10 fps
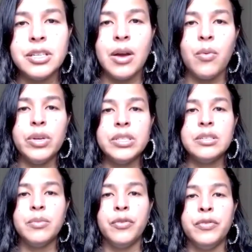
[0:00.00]
and that
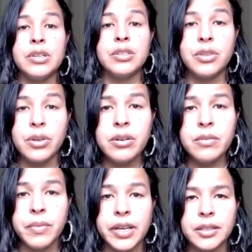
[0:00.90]
wisdom of
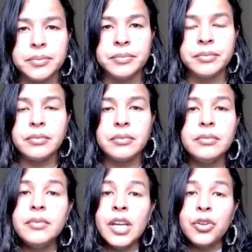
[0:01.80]
discernment
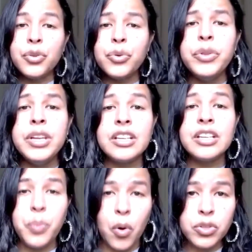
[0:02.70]
through the
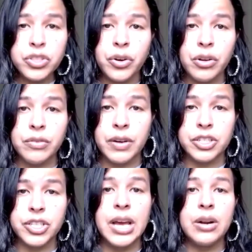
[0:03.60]
exposure of our
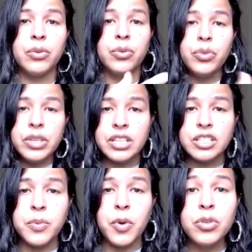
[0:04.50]
shadow, through the
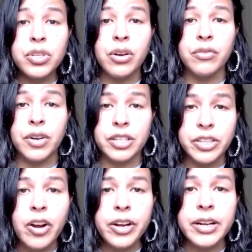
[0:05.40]
exposure of our
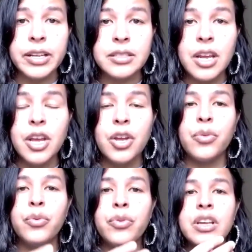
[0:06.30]
darkness,
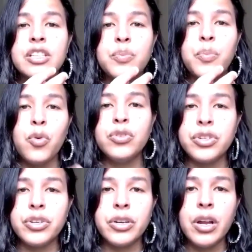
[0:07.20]
through the
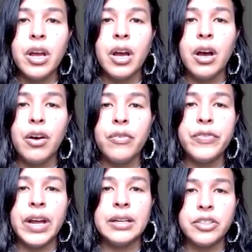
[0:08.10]
exposure of
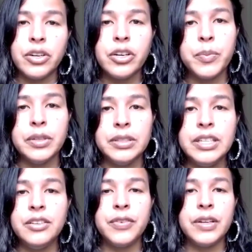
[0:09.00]
that dark
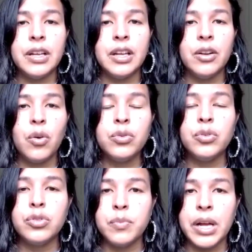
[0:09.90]
belief and all
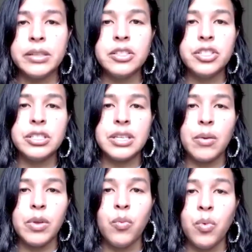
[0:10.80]
those bondages
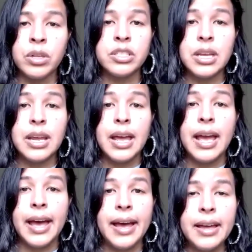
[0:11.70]
that we once
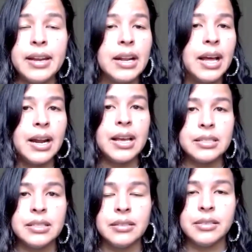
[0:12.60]
had and God
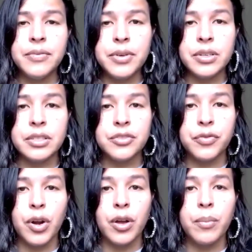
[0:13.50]
has delivered us
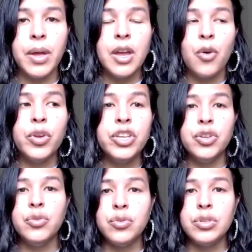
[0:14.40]
from. We
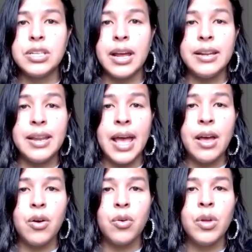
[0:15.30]
use that
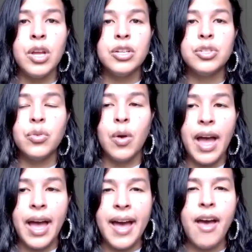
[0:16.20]
now to
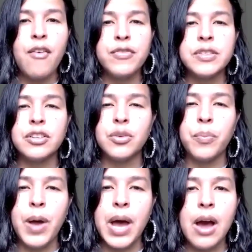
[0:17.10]
have such a
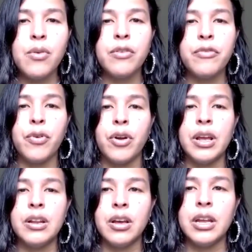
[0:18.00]
power for
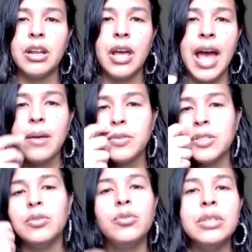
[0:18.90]
an
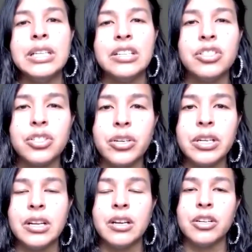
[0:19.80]
absolutely
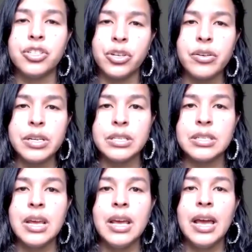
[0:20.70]
certain
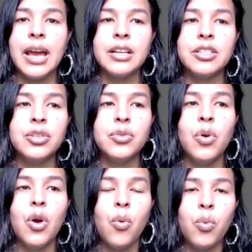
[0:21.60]
assurance as
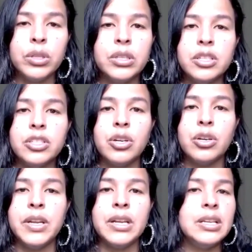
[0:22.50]
to what the
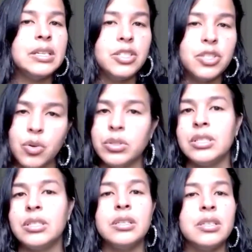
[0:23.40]
discernment is. No,
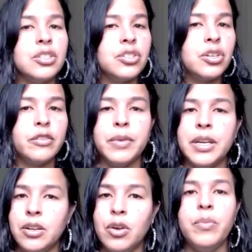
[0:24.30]
this doesn't serve
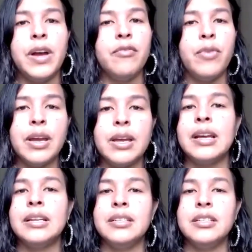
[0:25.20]
me. Nope, I
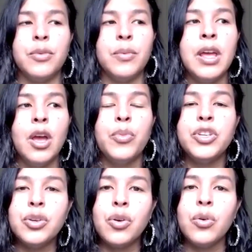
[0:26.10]
recognize this from,
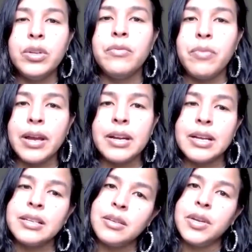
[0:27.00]
but you can only
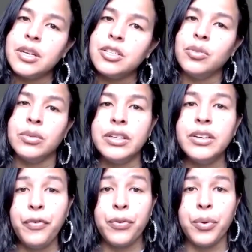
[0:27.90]
recognize it because you
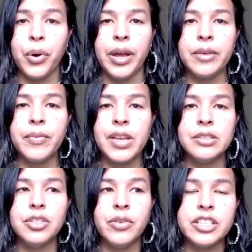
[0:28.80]
lived through it,
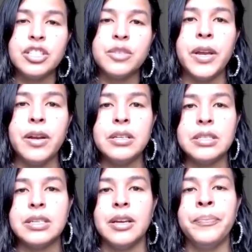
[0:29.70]
because you
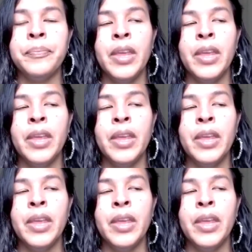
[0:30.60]
experienced it.